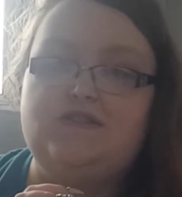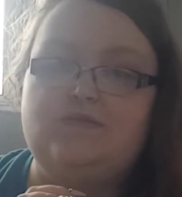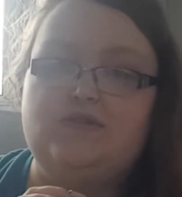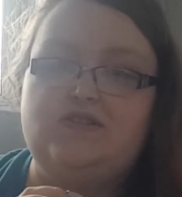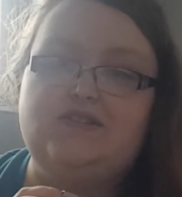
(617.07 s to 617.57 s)
as
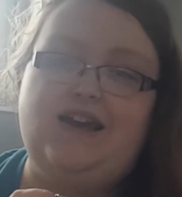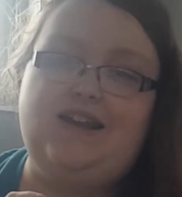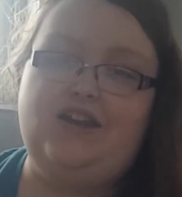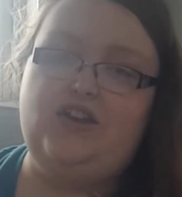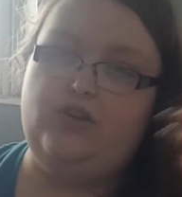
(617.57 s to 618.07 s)
much
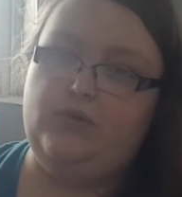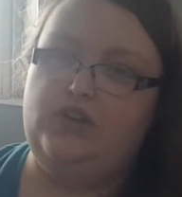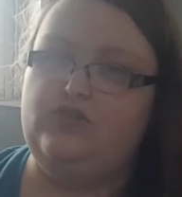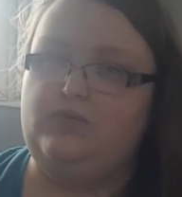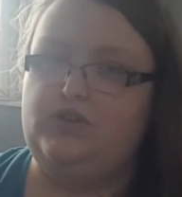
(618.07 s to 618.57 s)
static. You know, when
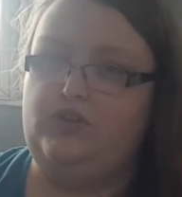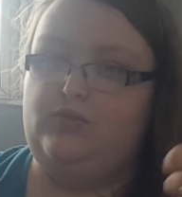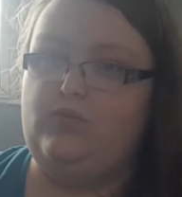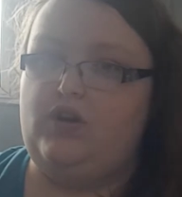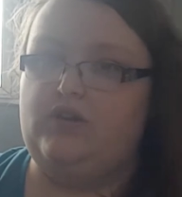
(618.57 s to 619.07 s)

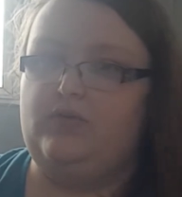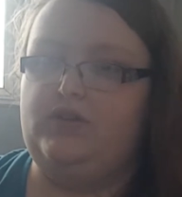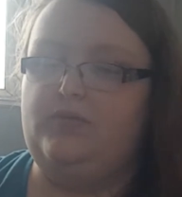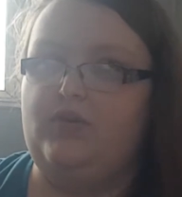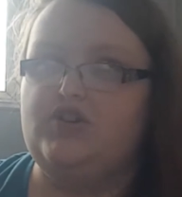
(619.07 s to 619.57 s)

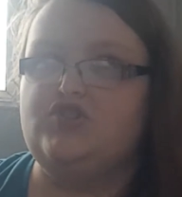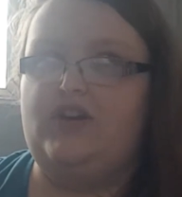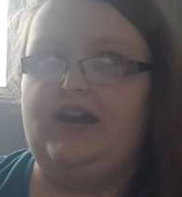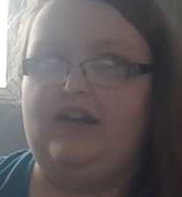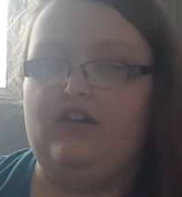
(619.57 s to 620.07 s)
you brush your
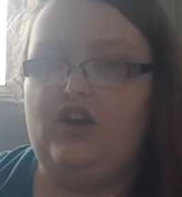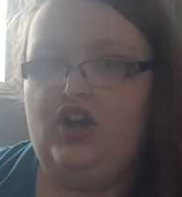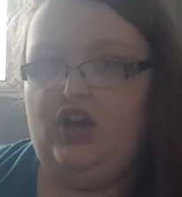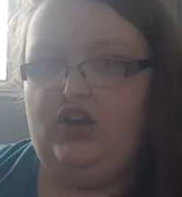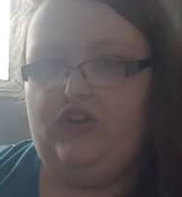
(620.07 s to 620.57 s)
hair
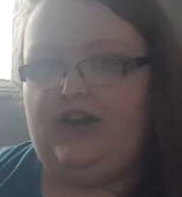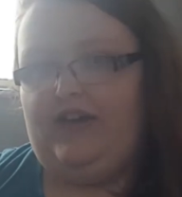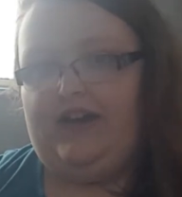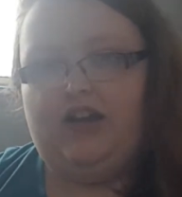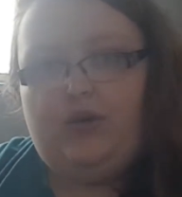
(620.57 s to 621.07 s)

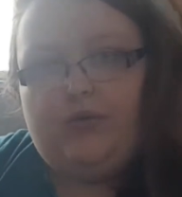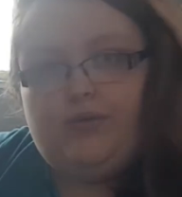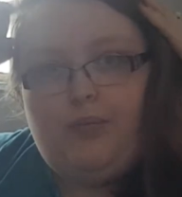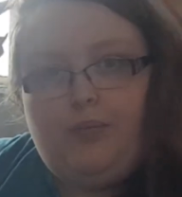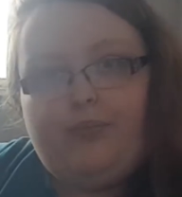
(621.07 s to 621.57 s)
kind of goes
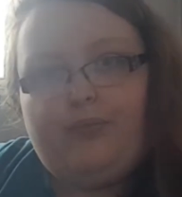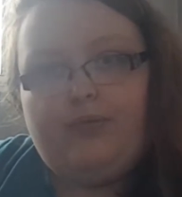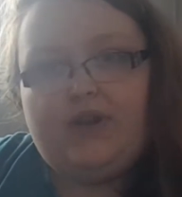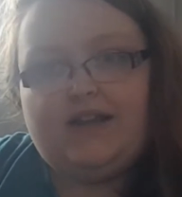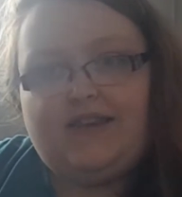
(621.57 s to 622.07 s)

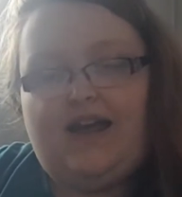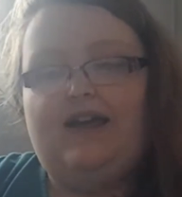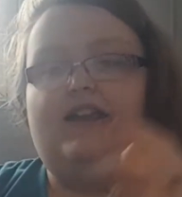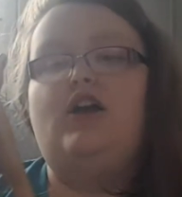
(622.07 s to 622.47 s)
like that,